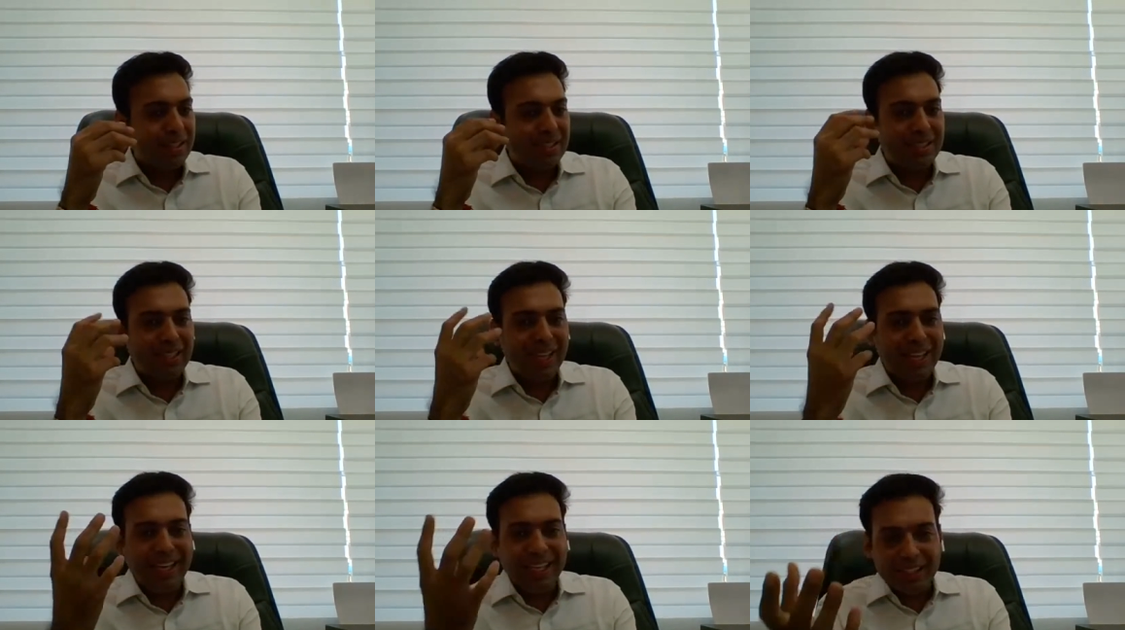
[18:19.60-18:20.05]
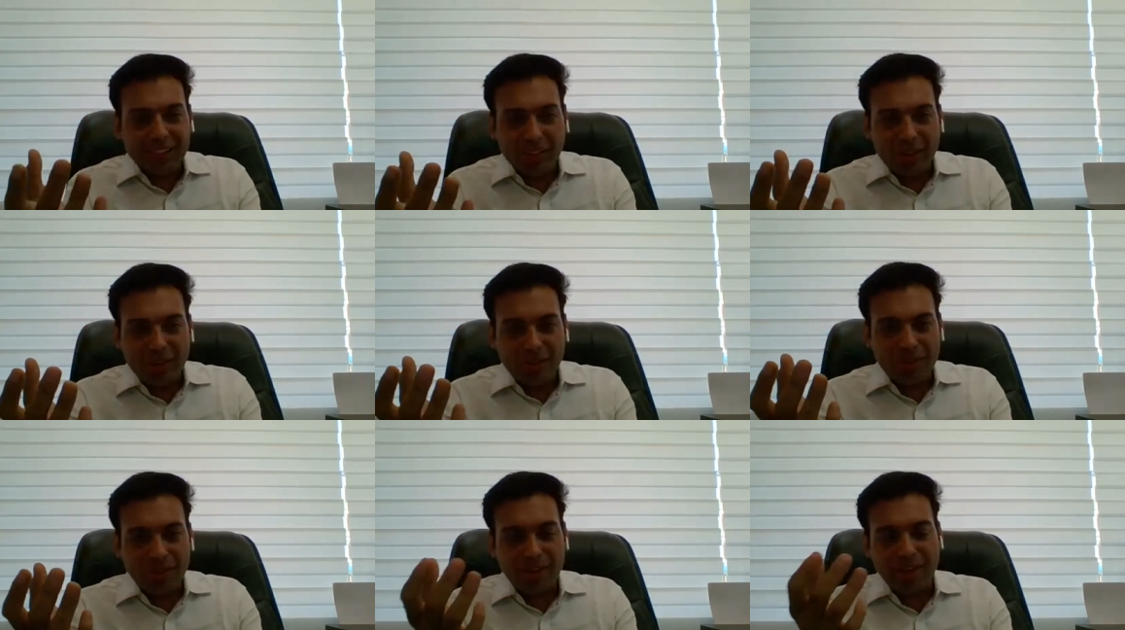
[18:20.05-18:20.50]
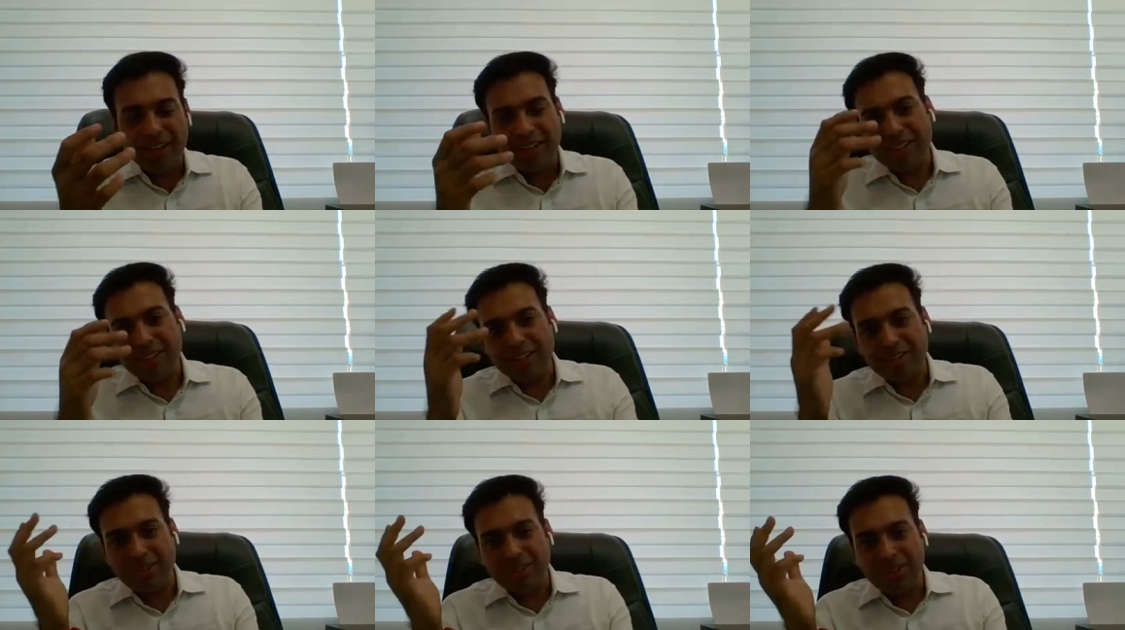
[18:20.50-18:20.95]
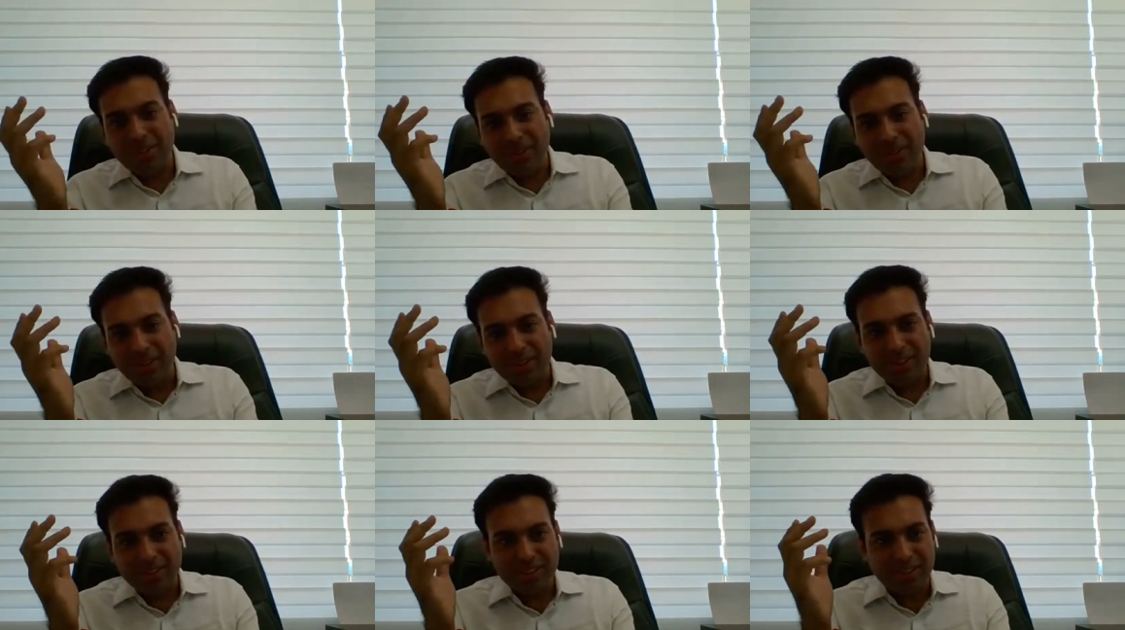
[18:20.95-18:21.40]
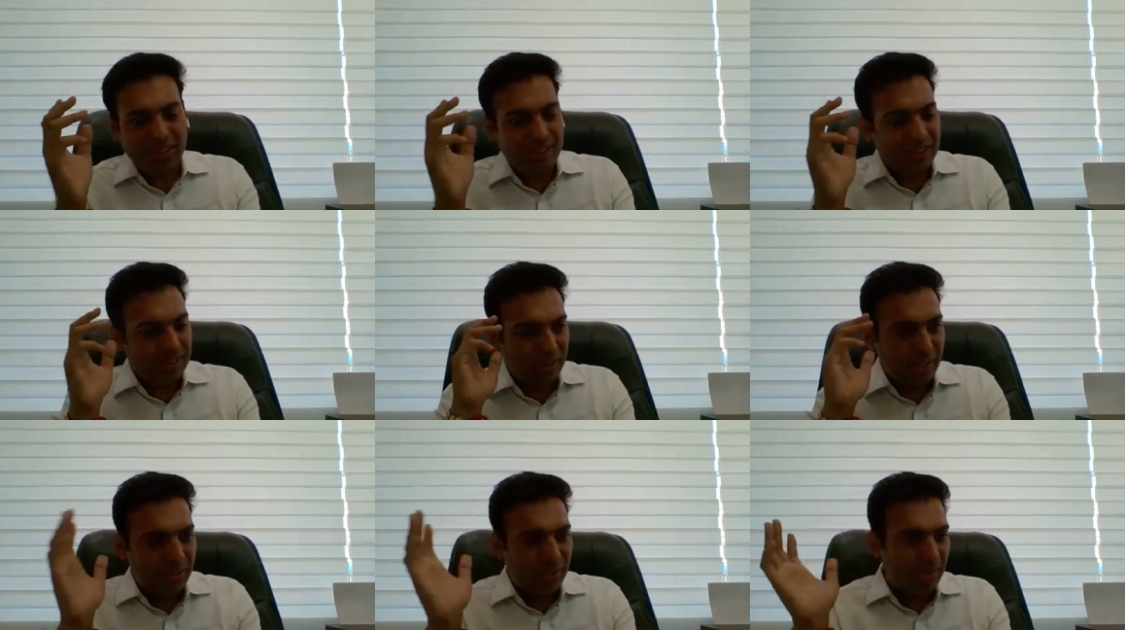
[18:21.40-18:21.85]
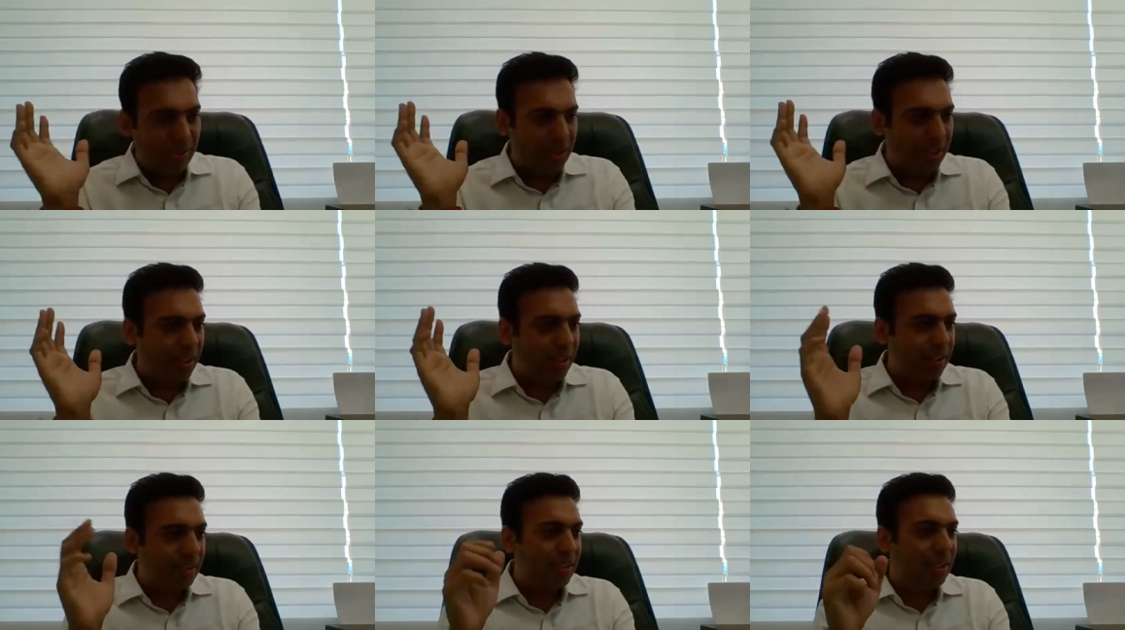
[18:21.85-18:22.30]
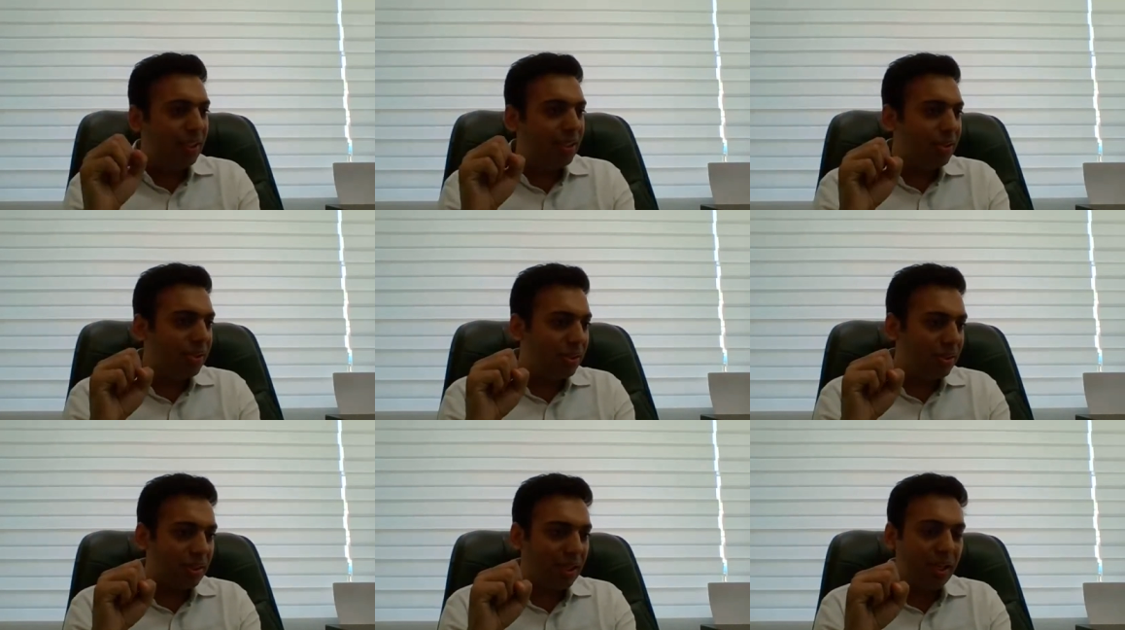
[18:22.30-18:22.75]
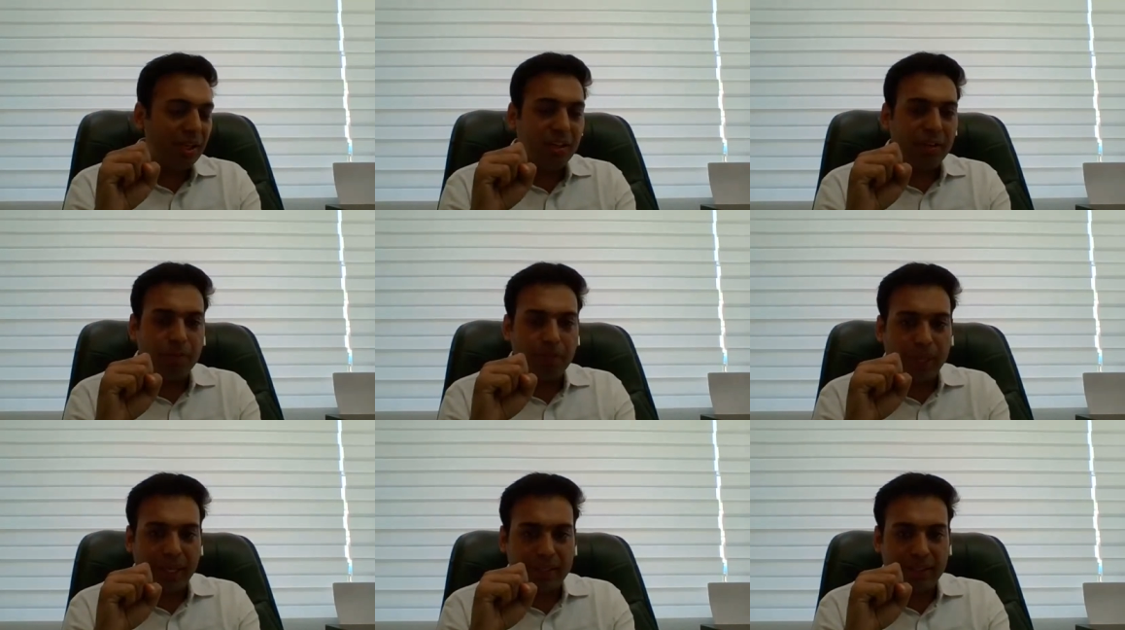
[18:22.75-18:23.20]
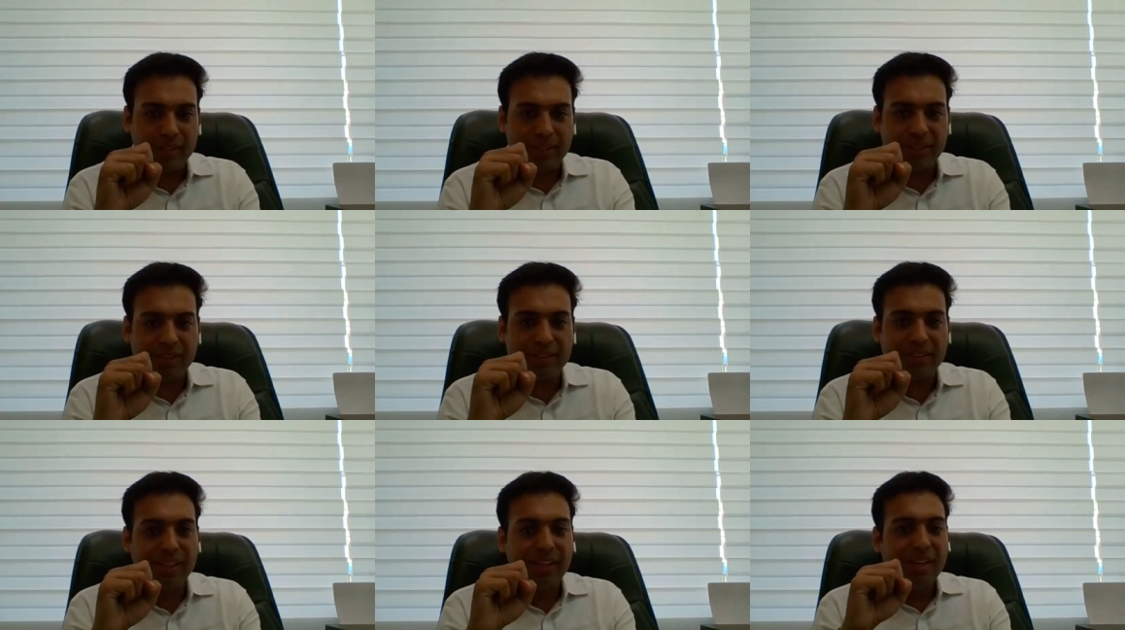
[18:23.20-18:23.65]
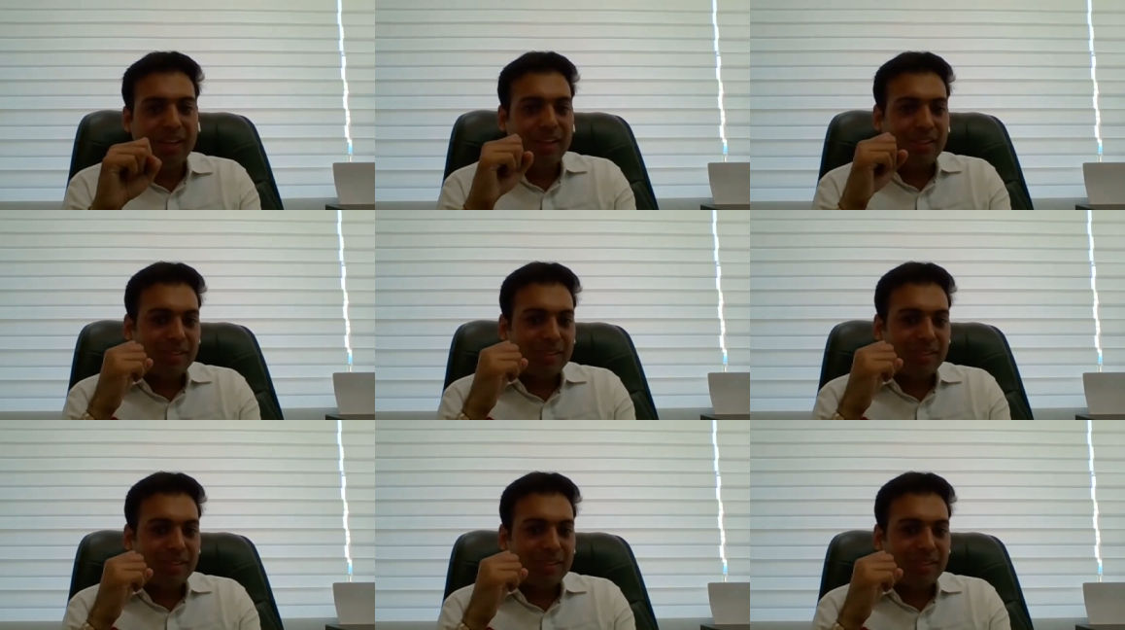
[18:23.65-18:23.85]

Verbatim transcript: selling the offer letters or all those things. We are not interested in those kind of practices.